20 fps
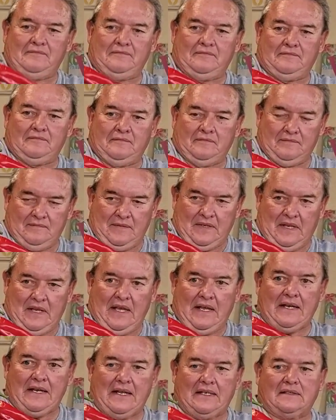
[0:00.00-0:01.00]
And
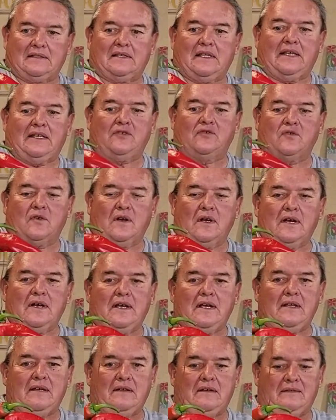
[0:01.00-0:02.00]
as they
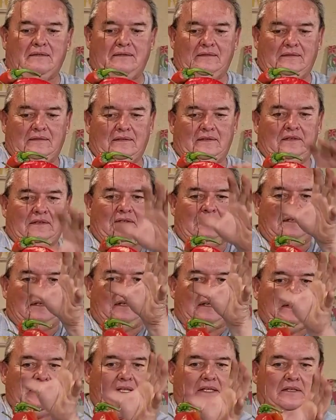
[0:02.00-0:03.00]
dry,
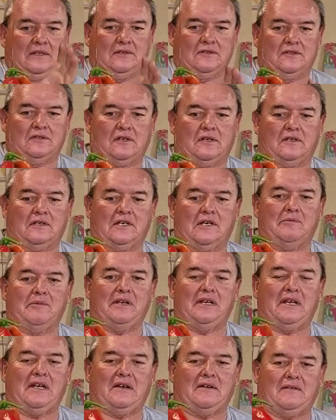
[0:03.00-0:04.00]
then they'll start
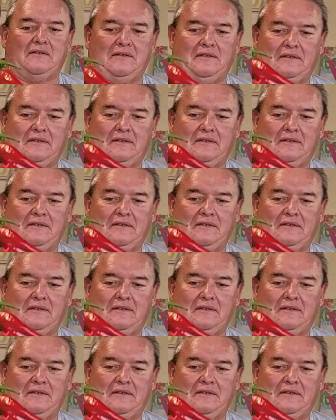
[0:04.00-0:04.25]
coming down.